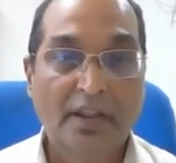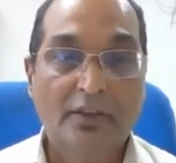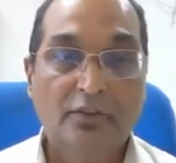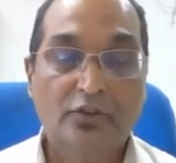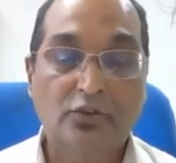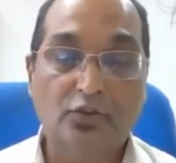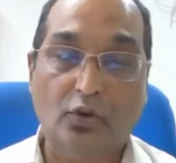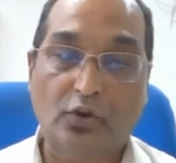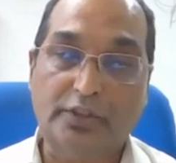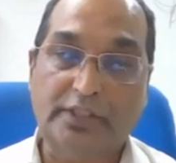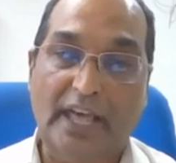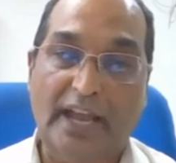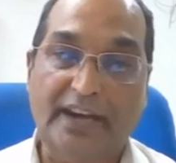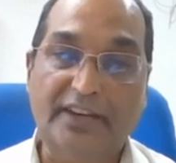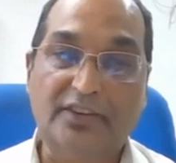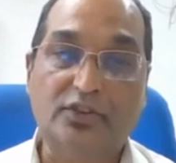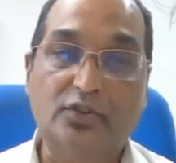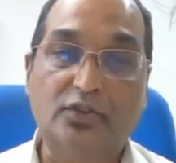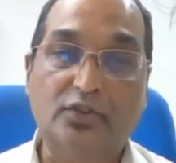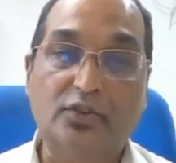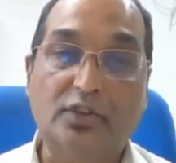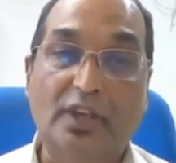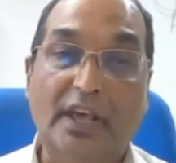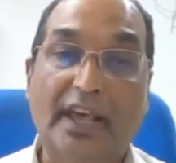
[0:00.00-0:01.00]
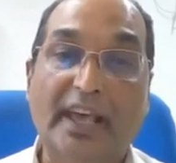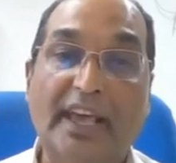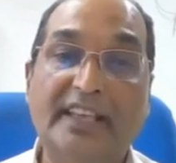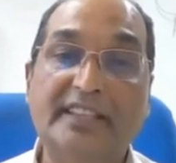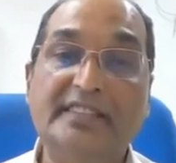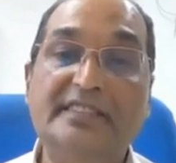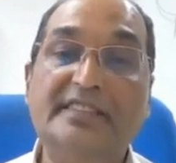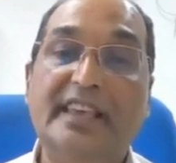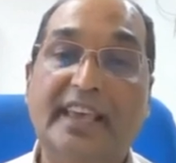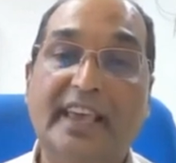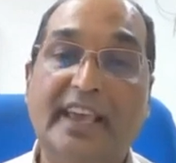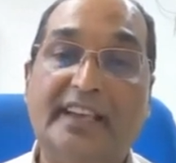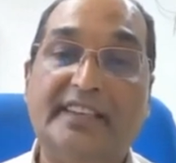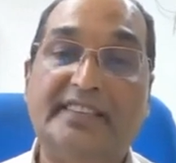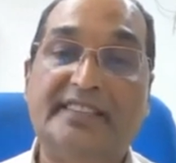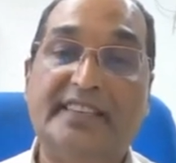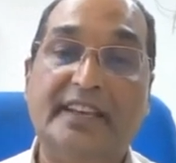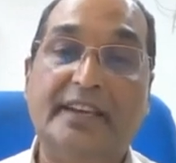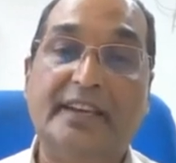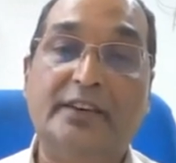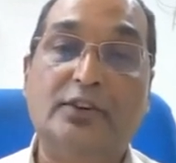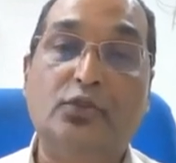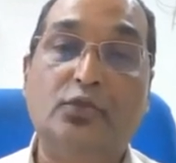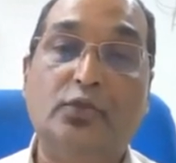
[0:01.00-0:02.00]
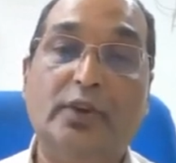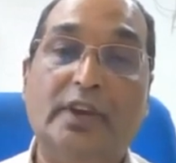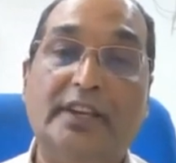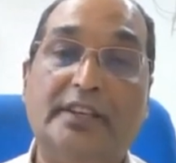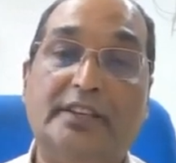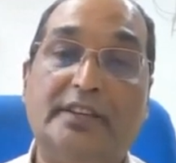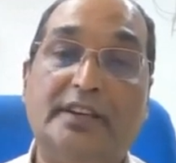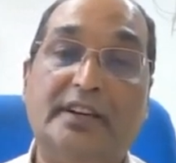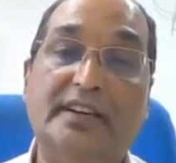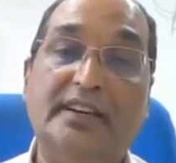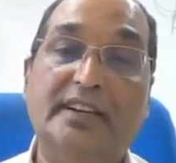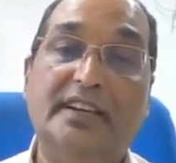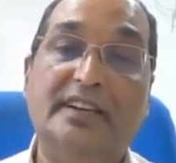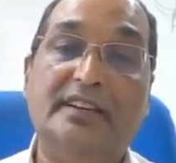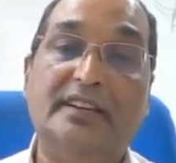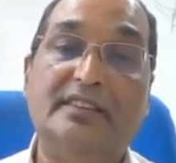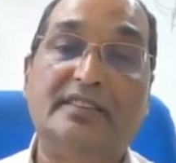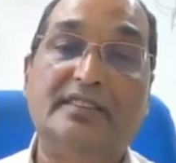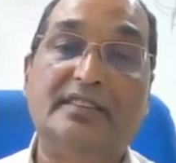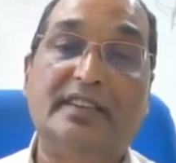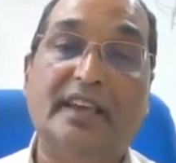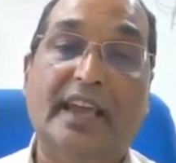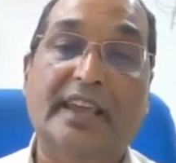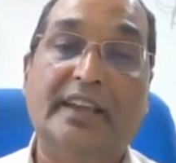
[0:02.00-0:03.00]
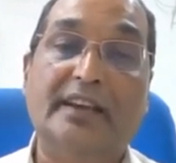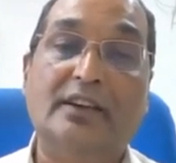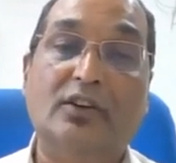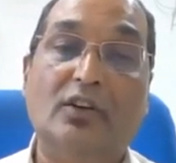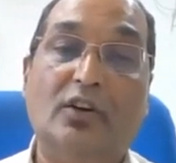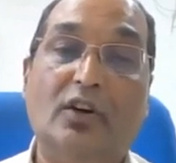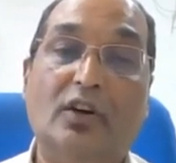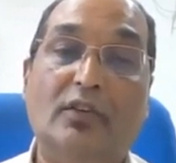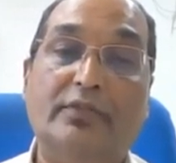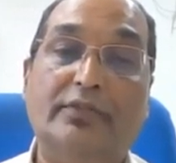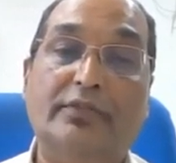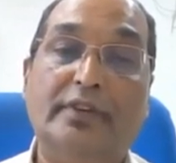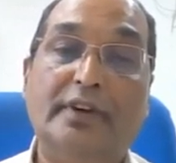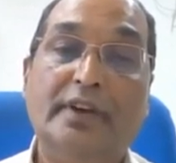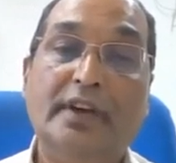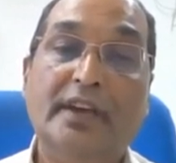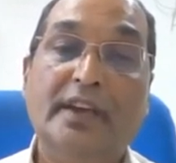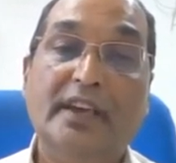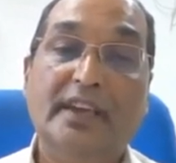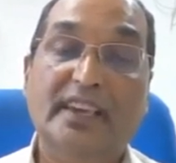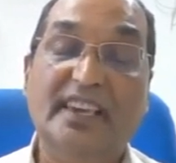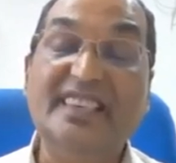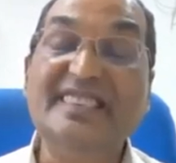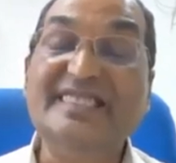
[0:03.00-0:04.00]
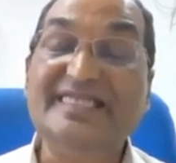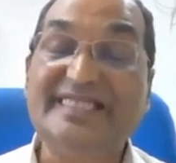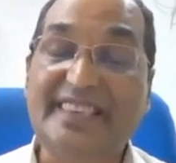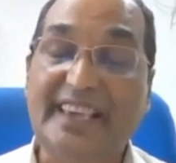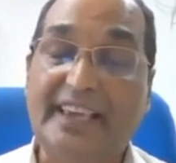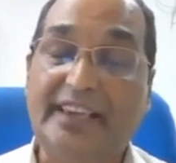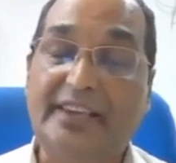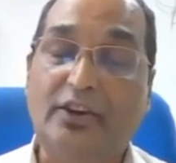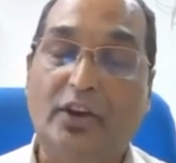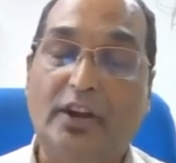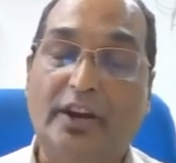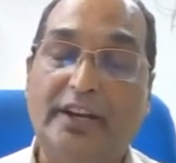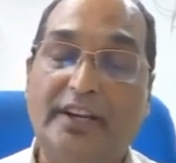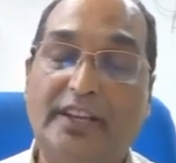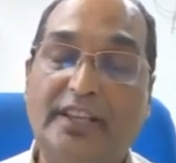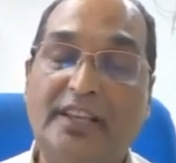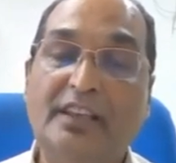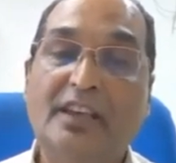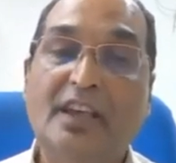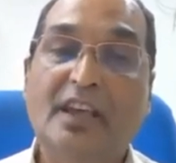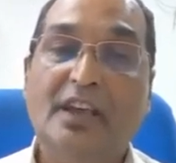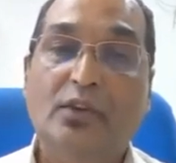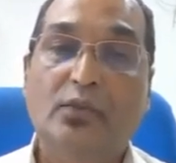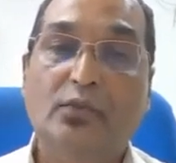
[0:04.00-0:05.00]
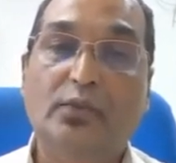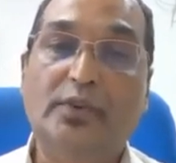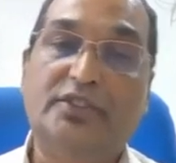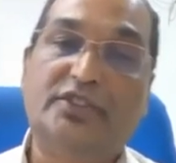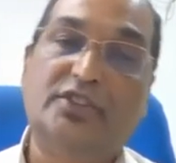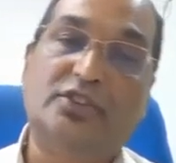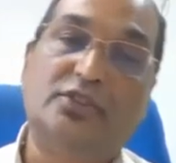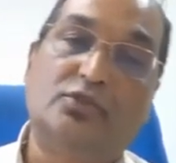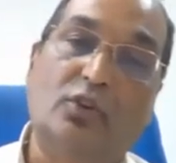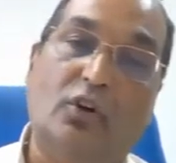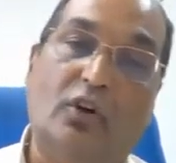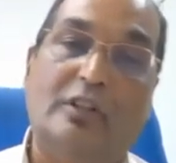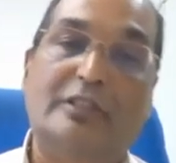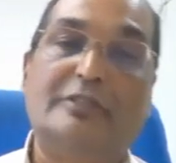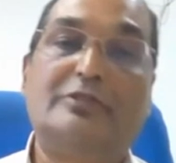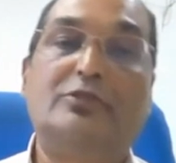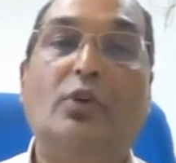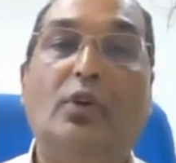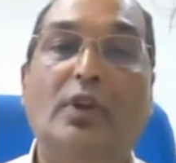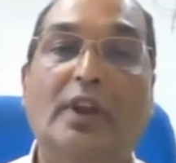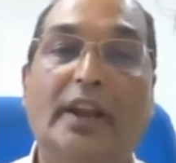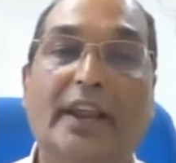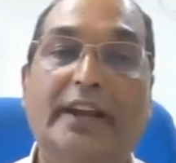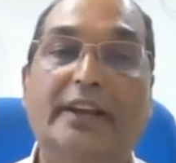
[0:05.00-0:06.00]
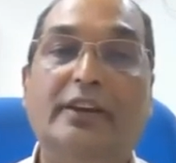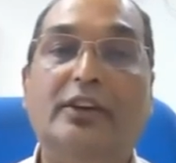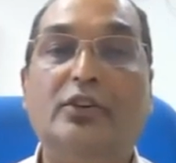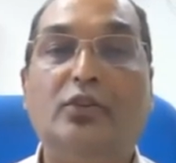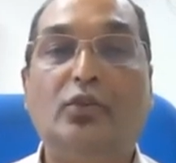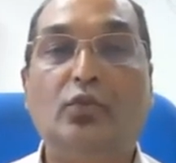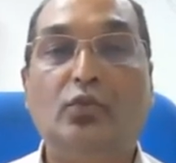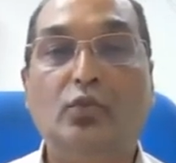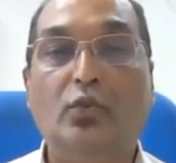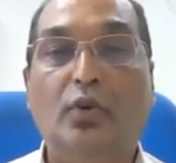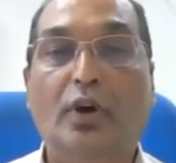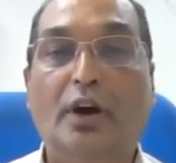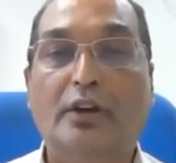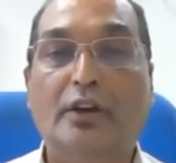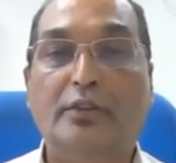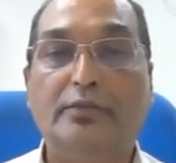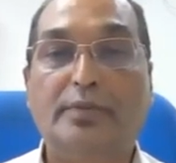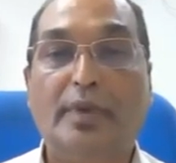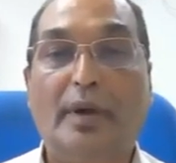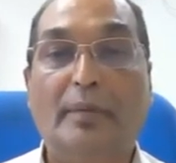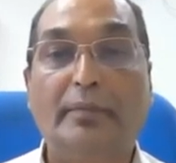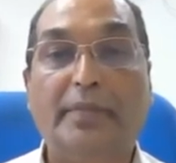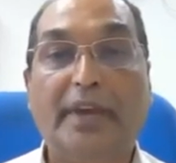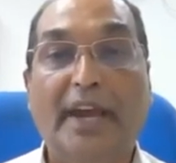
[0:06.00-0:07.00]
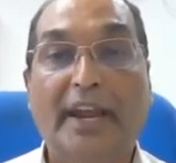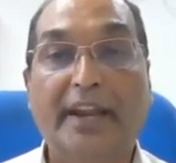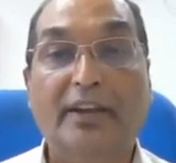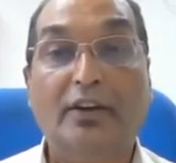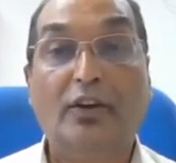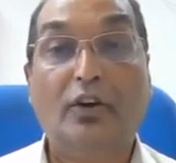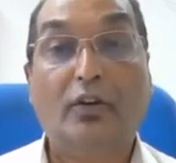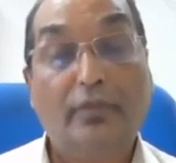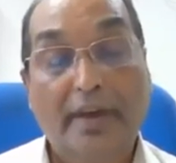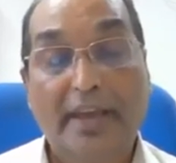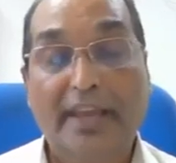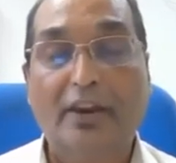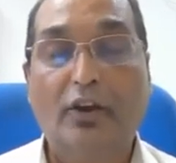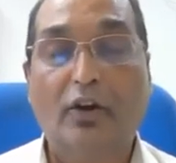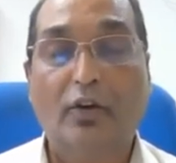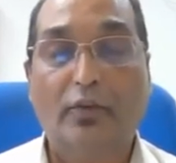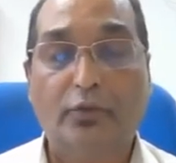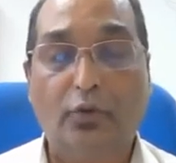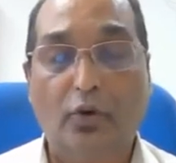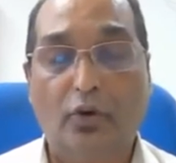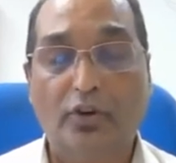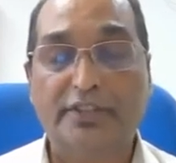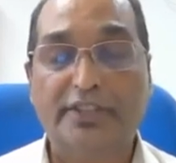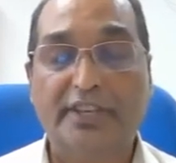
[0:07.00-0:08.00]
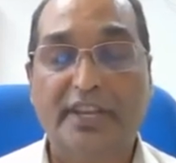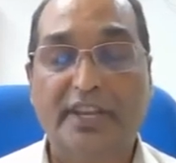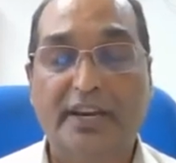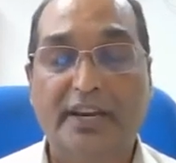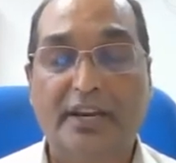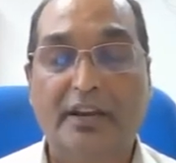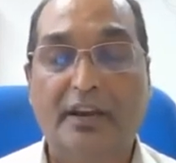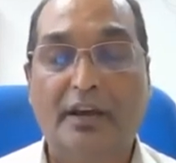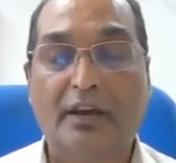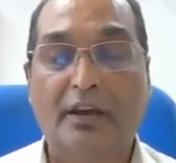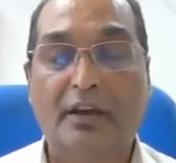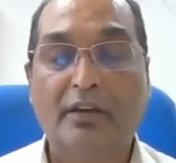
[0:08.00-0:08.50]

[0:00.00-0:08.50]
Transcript: So that has accentuated its kind of insecurity, which has also led to some kind of, and of course, in